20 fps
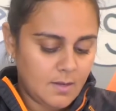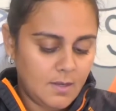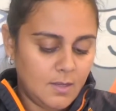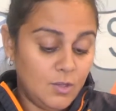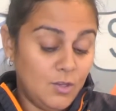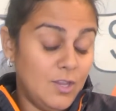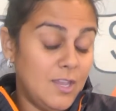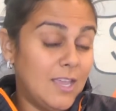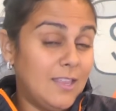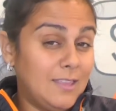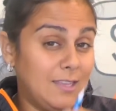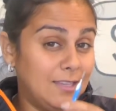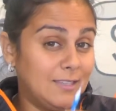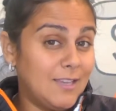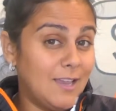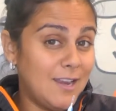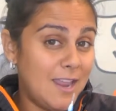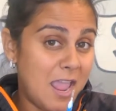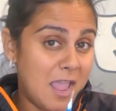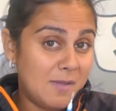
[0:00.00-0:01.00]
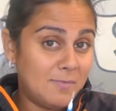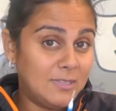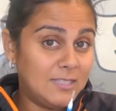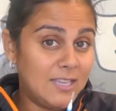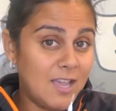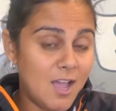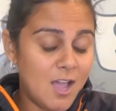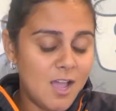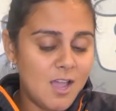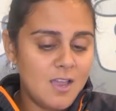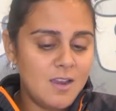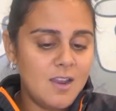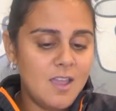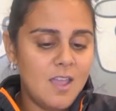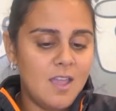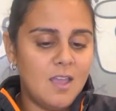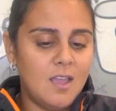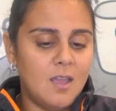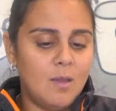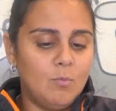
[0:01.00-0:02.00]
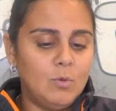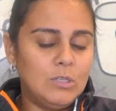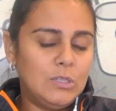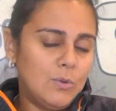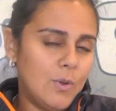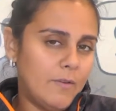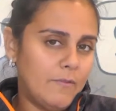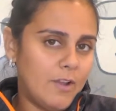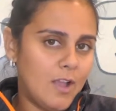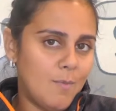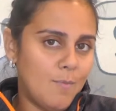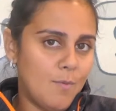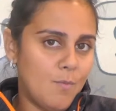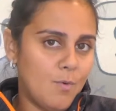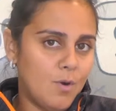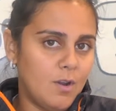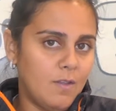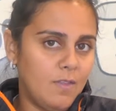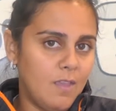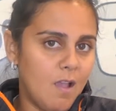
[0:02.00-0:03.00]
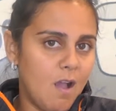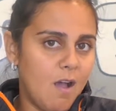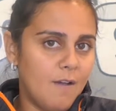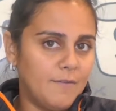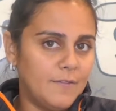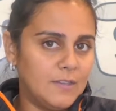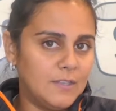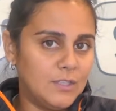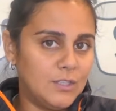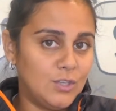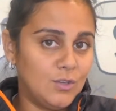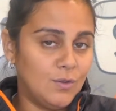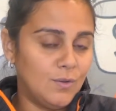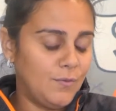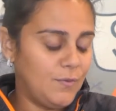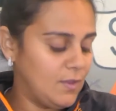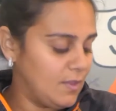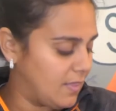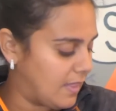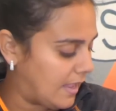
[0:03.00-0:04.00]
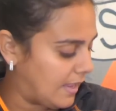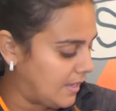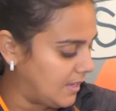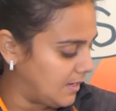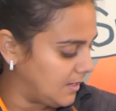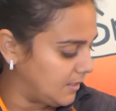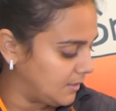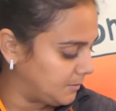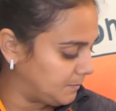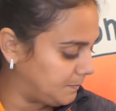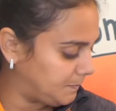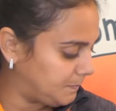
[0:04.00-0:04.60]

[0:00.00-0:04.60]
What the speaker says: You can get these on Amazon. We do have a couple more in the office too if you'd like.